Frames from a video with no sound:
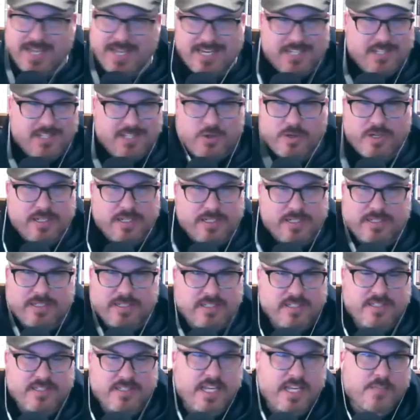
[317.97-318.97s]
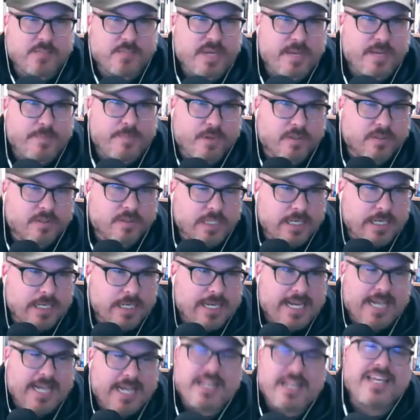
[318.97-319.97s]
And it sort of sets people
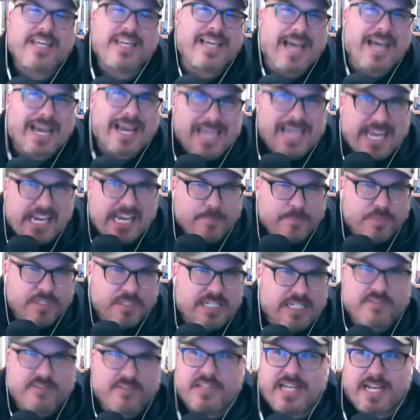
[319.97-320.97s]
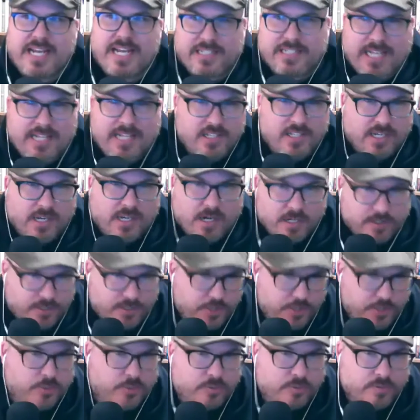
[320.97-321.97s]
into thinking, I can't believe in that. That's a
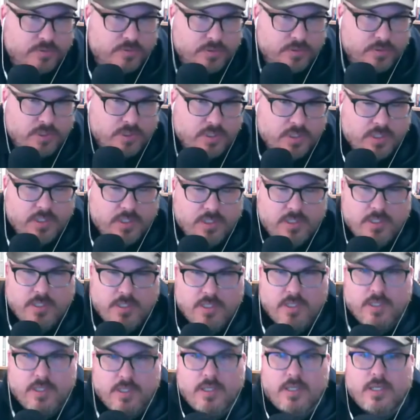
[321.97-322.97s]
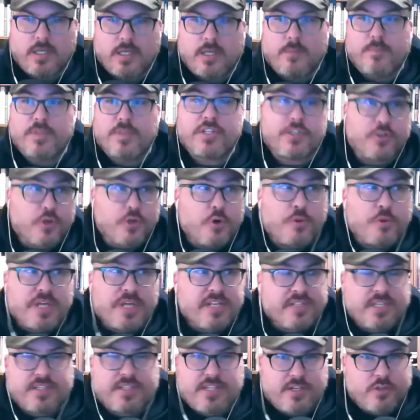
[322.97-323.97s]
cartoon. But the truth
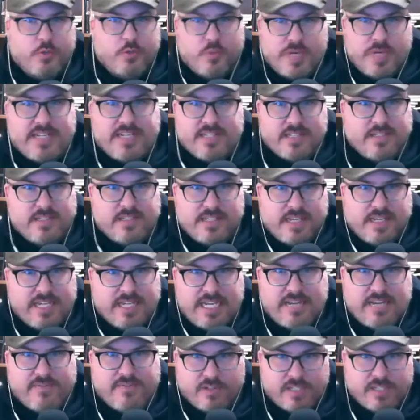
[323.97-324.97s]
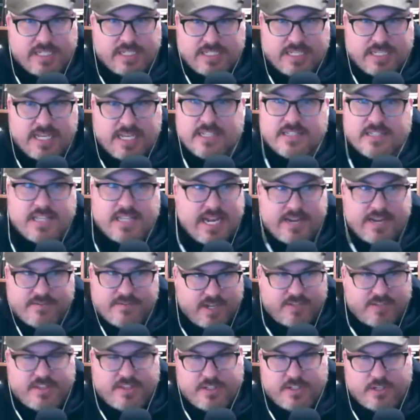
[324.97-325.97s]
is that there's reasons that evil exists that have
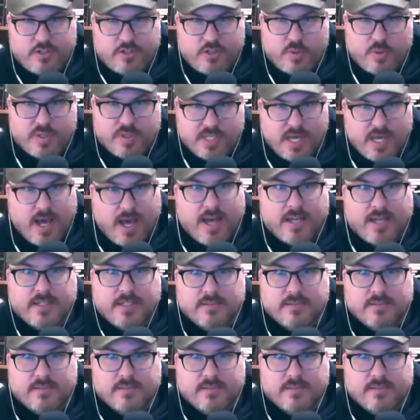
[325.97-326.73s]
nothing to do with God.